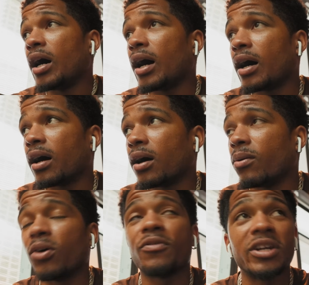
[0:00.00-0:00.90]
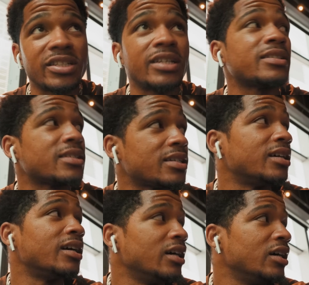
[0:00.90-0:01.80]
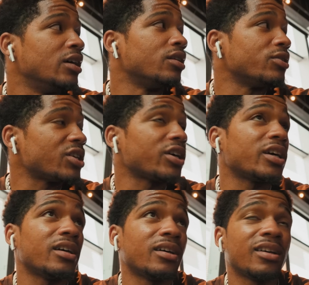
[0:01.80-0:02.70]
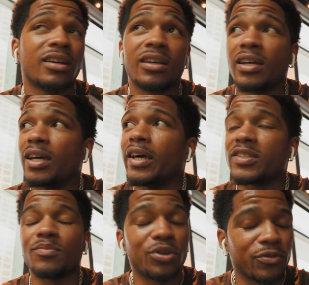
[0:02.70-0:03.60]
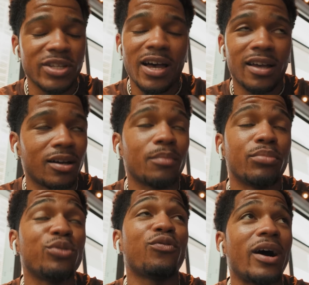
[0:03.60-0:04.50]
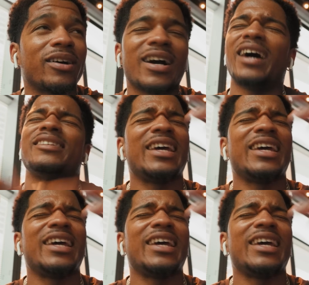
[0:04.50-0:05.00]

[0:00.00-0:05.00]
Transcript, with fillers: we're gonna finish this little circuit it's a beautiful side, a beautiful out. God